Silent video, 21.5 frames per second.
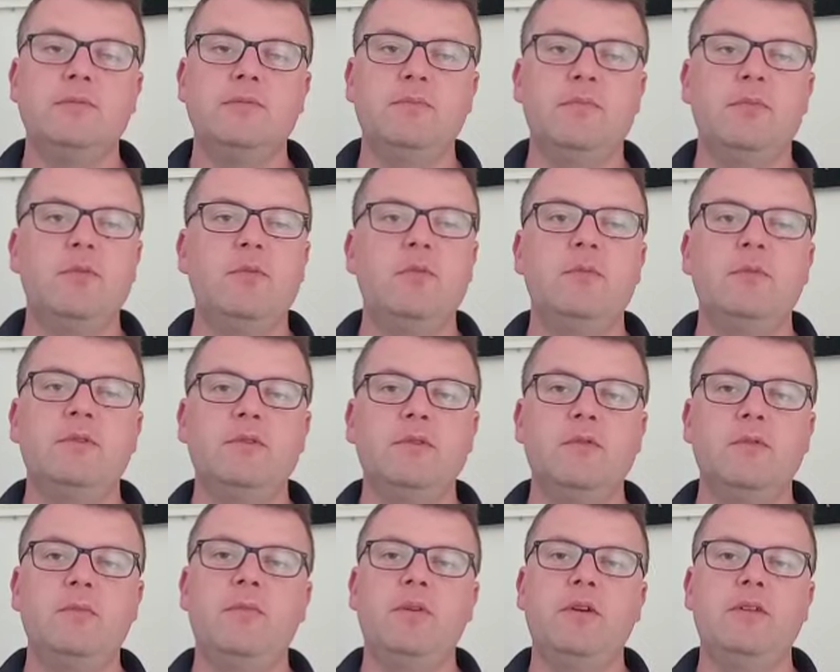Broome is a
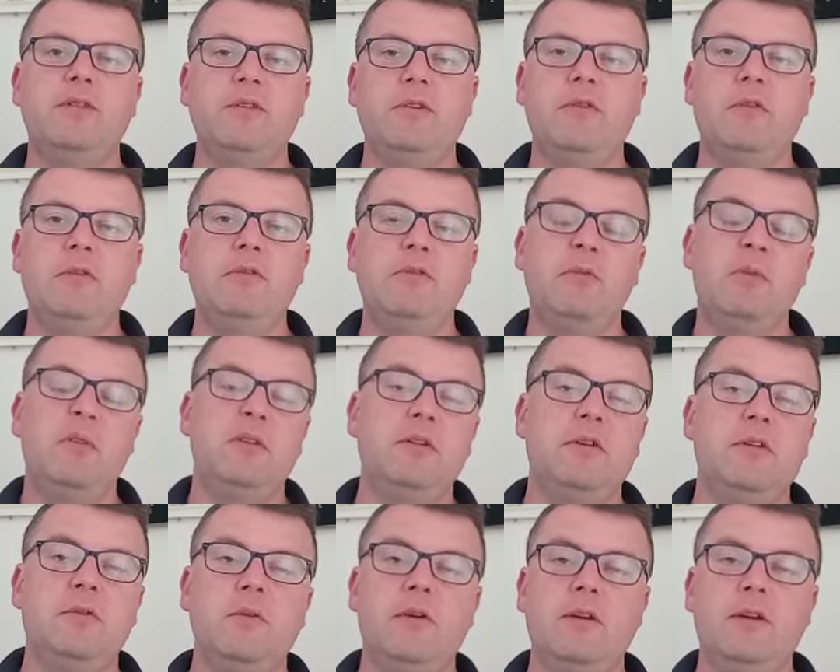good price at around
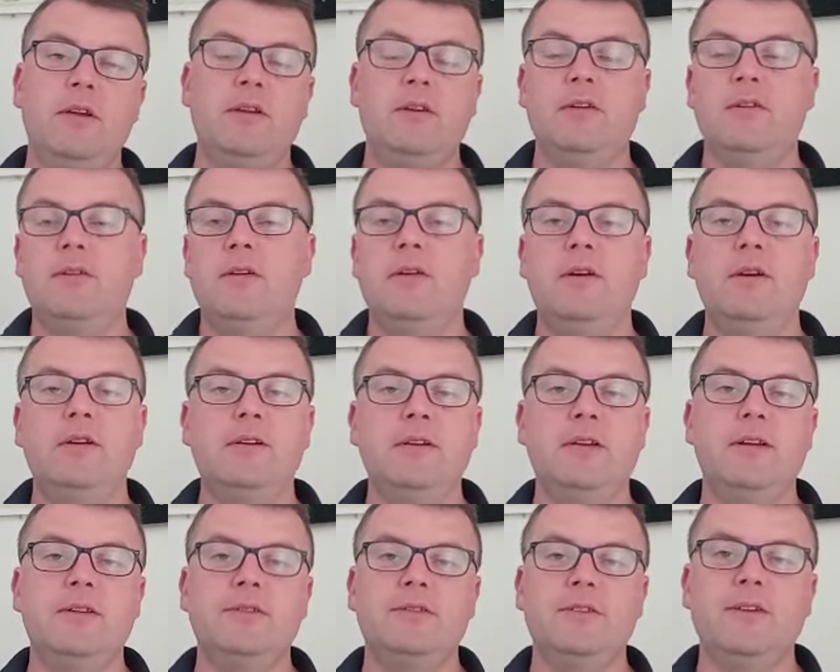20-1. I don't know. I
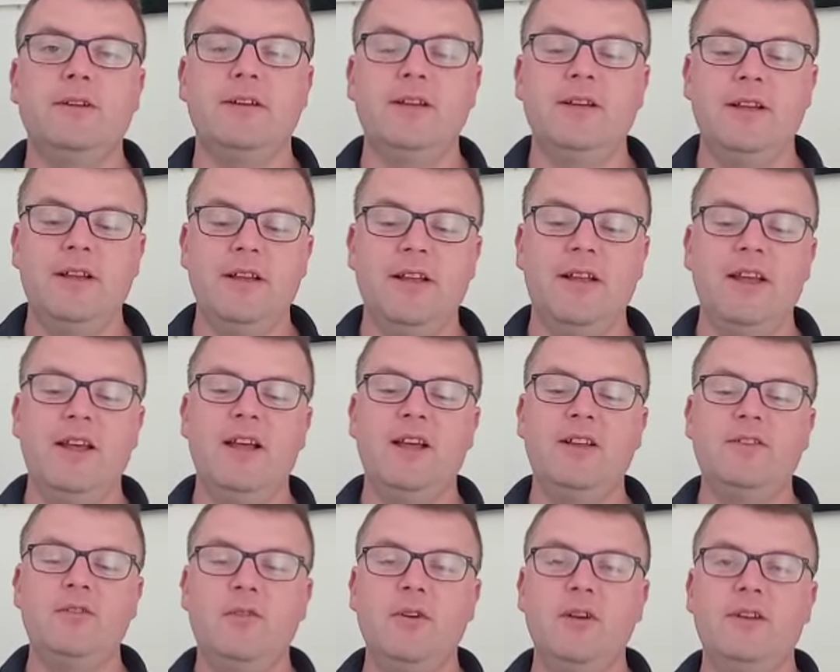think it's
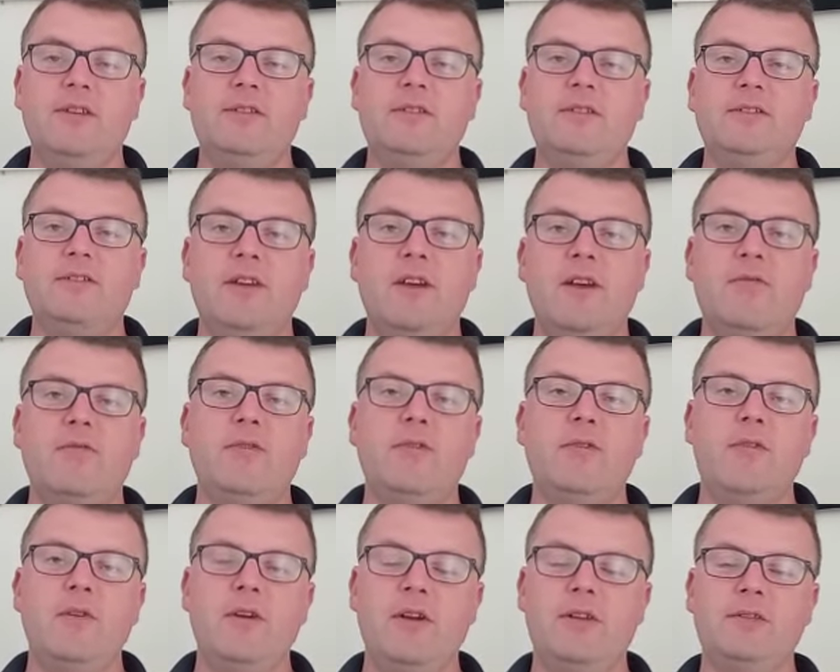a race to savour,
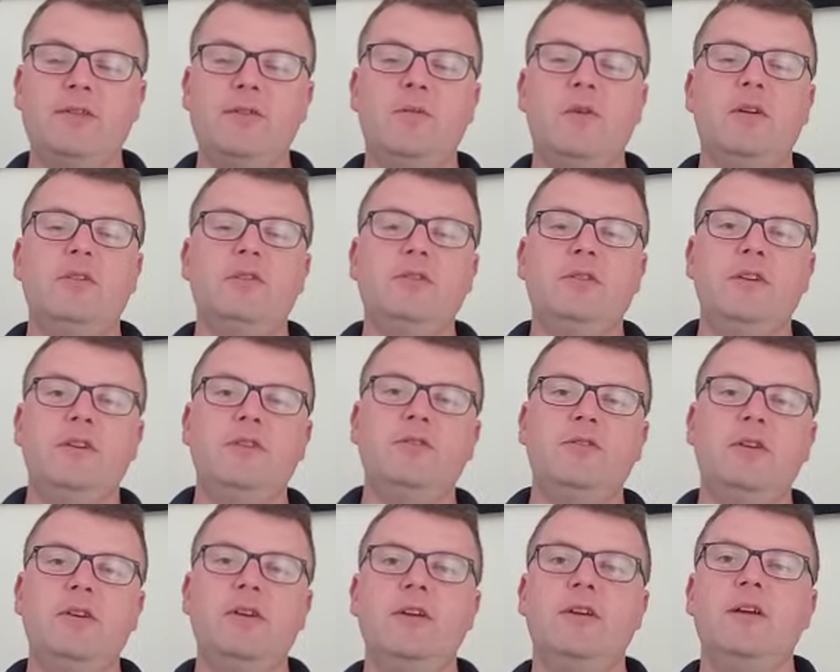a race to watch and
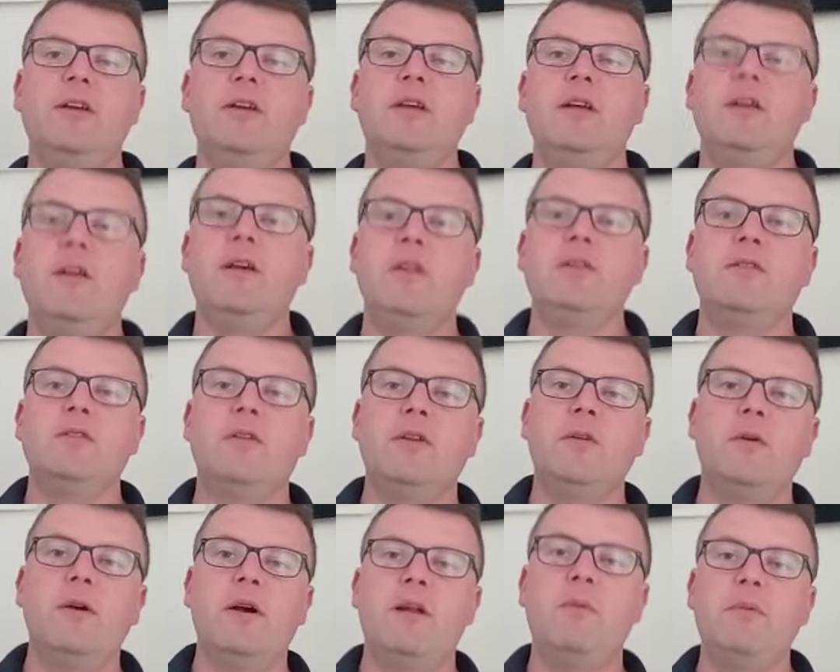enjoy. So
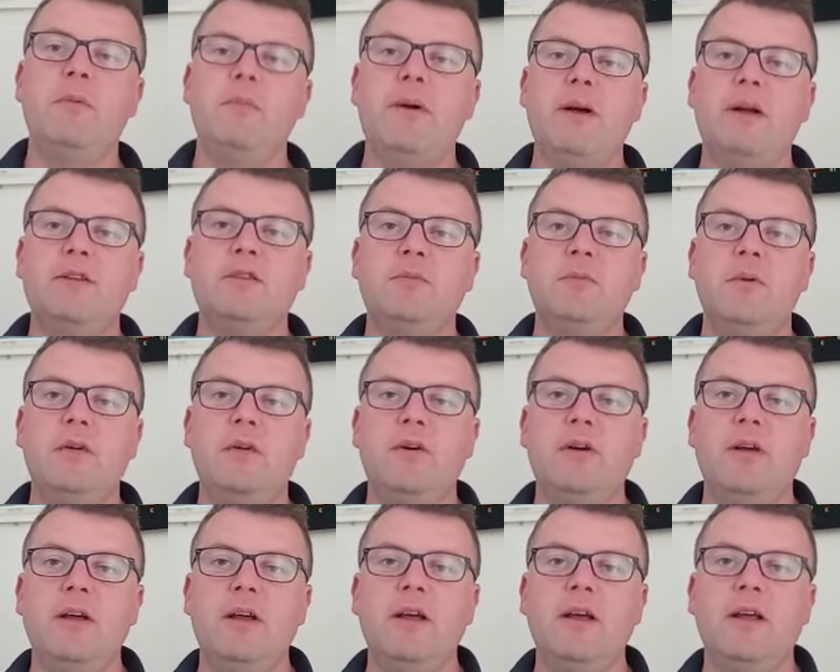anyway, I'll be back
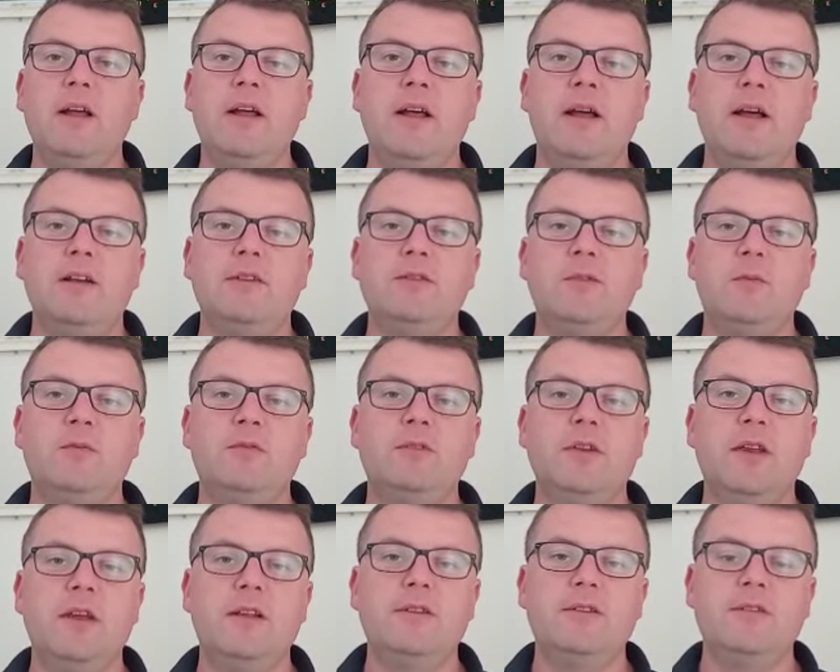tomorrow at some
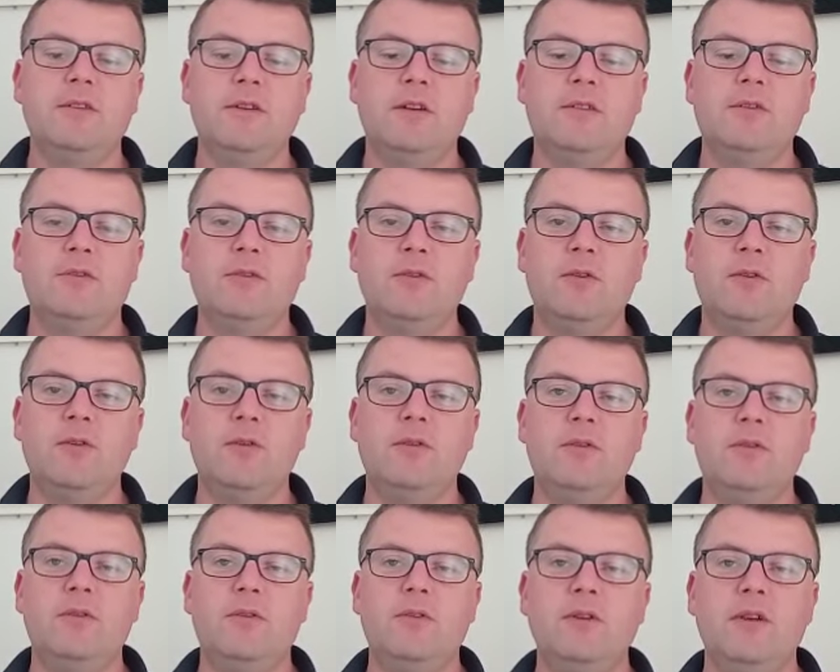stage. Not sure
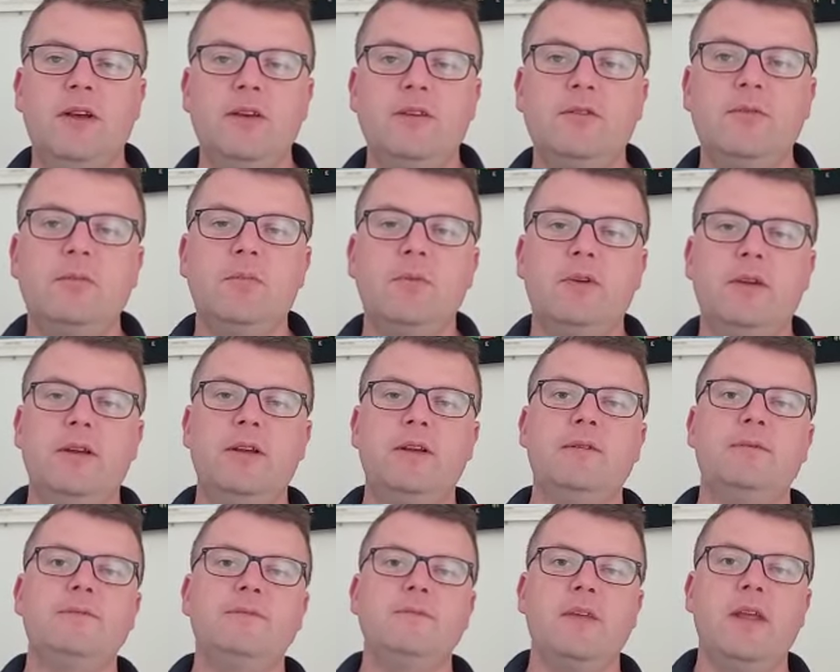yet,
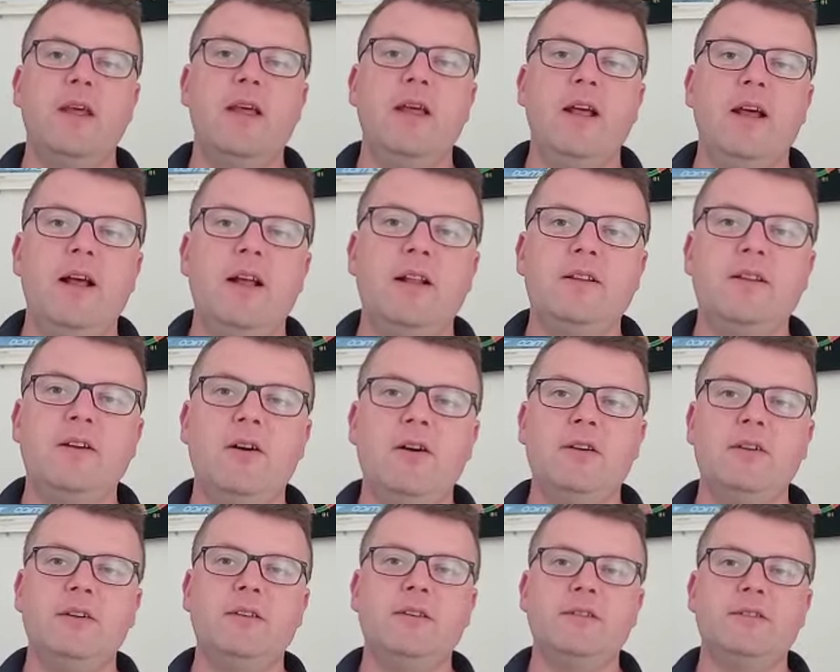but I'll
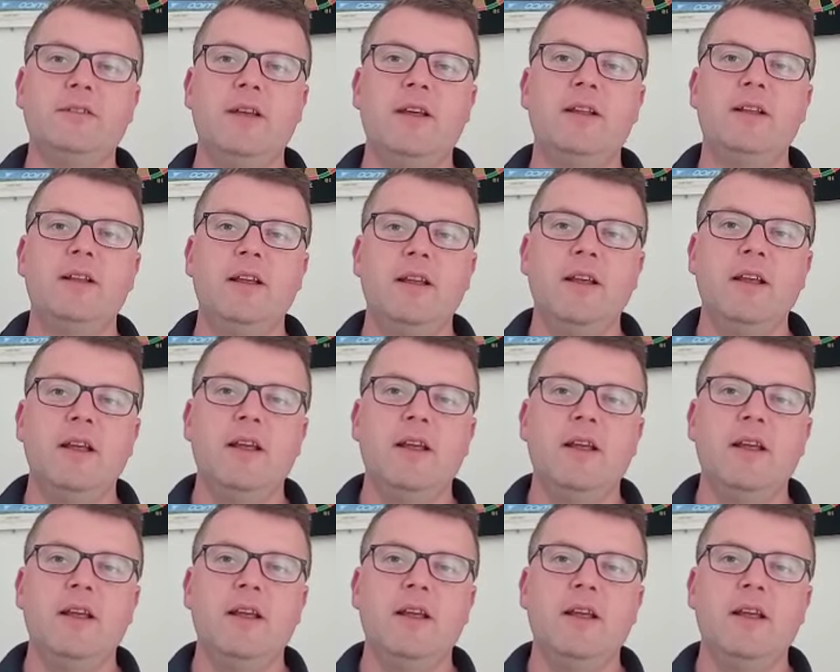talk to you then.